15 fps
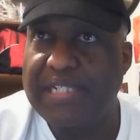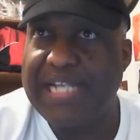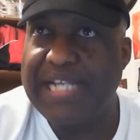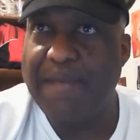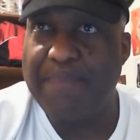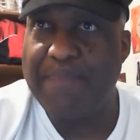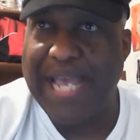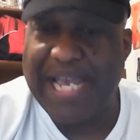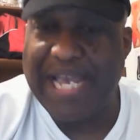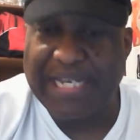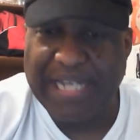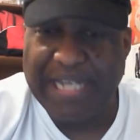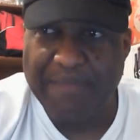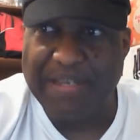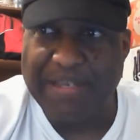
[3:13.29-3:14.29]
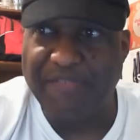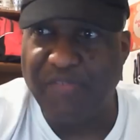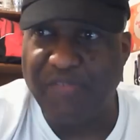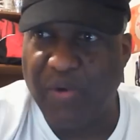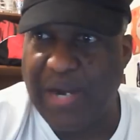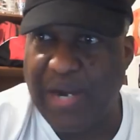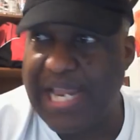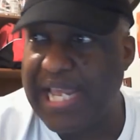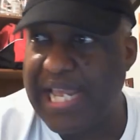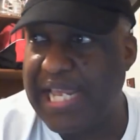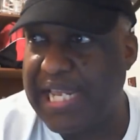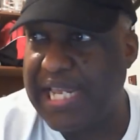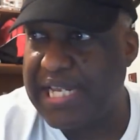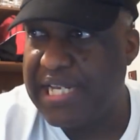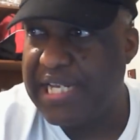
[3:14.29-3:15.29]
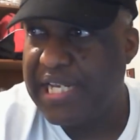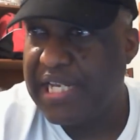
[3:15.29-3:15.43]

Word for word: Not bad. I mean, for a